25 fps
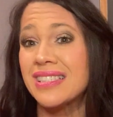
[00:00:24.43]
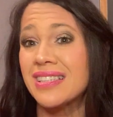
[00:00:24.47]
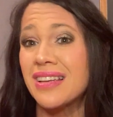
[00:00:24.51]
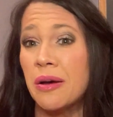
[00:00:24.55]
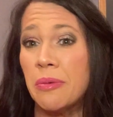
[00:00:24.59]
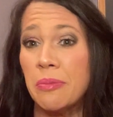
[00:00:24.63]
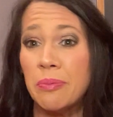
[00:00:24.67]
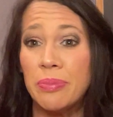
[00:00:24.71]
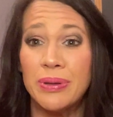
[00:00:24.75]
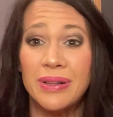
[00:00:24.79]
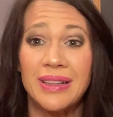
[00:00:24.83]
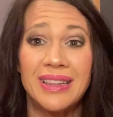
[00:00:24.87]

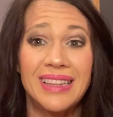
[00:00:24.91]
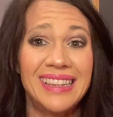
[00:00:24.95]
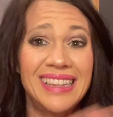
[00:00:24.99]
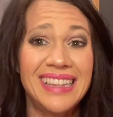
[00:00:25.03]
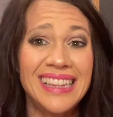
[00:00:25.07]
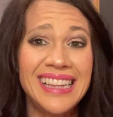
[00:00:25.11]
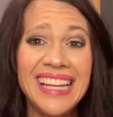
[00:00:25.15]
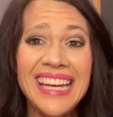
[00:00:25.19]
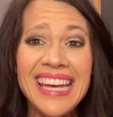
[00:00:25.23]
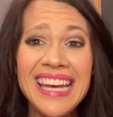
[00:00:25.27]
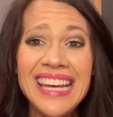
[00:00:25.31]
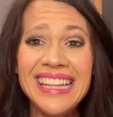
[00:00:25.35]

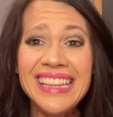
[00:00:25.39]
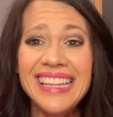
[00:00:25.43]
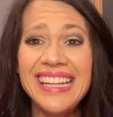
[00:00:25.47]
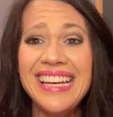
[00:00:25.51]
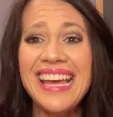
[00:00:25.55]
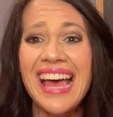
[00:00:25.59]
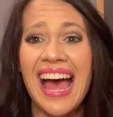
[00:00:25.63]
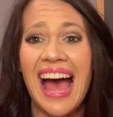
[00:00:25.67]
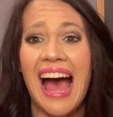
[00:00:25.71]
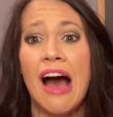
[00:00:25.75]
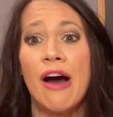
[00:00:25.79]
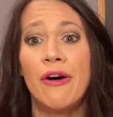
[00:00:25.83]
completely
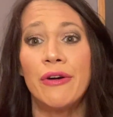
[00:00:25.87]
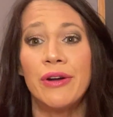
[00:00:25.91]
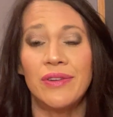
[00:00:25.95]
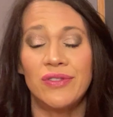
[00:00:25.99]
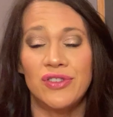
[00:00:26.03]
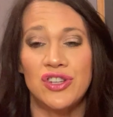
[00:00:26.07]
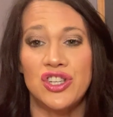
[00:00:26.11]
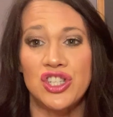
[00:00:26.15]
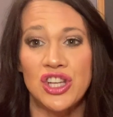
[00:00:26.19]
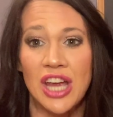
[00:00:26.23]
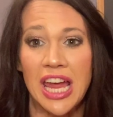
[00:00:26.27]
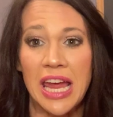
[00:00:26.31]
out of
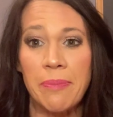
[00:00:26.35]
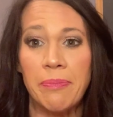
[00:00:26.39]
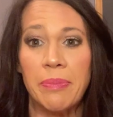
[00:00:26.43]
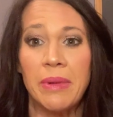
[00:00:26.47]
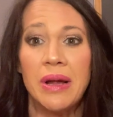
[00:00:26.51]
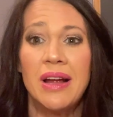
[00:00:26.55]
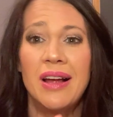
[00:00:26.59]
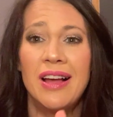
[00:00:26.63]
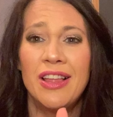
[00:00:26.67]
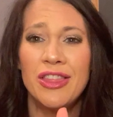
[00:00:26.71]
shape.